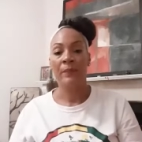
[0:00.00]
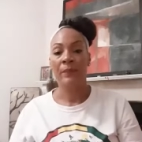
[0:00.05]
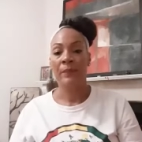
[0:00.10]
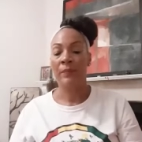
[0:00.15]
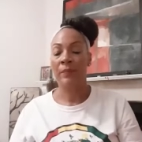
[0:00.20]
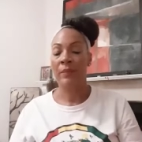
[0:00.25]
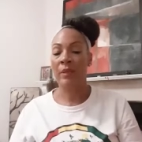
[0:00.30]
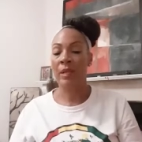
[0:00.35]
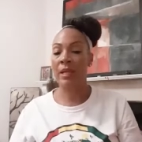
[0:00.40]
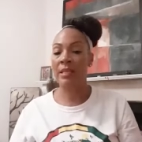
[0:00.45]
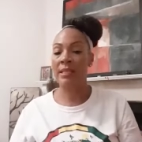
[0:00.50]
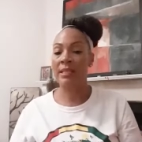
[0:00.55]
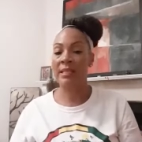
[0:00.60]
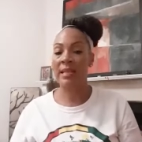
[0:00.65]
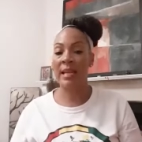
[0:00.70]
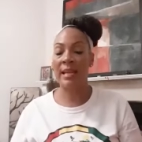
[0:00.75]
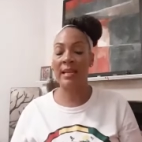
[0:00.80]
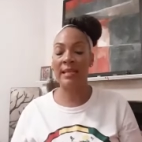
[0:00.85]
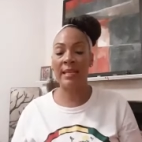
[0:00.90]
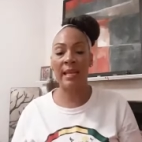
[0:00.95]
and
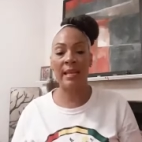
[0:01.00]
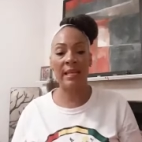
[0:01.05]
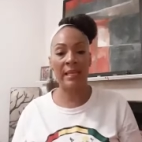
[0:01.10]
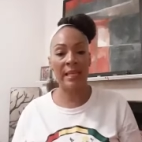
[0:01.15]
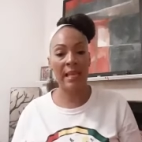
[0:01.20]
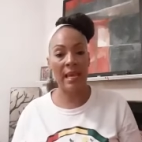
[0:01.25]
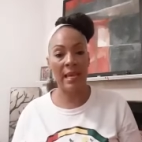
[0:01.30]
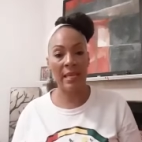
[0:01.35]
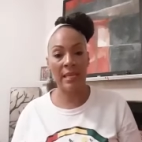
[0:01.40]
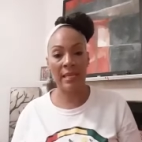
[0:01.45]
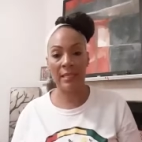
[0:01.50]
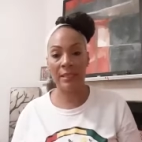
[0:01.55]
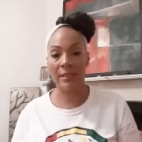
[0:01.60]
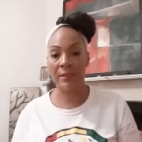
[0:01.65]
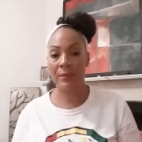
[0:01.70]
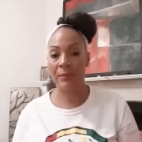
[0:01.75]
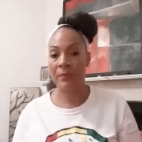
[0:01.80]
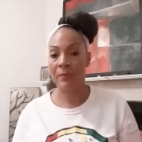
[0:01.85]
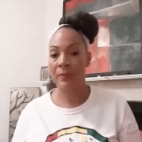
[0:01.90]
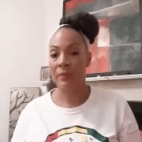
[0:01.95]
staying dedicated
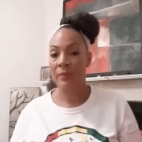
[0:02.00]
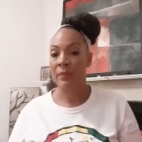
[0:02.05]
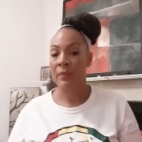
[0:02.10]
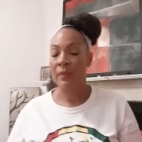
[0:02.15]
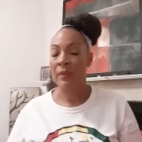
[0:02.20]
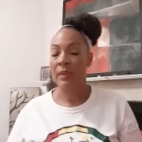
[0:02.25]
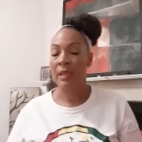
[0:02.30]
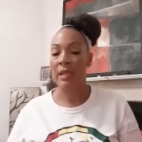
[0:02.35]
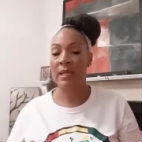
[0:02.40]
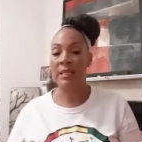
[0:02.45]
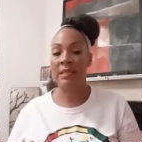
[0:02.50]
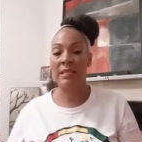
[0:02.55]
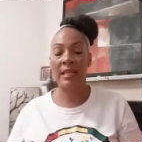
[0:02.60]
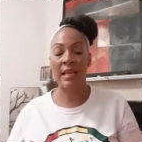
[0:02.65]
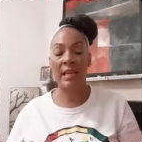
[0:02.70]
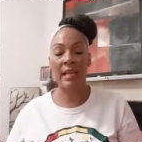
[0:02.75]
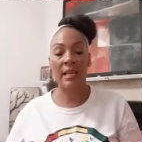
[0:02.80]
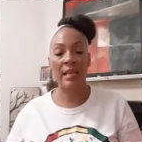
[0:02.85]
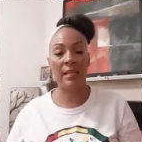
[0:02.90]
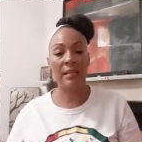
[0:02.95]
and
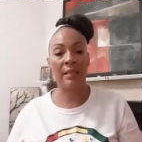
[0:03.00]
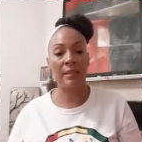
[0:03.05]
staying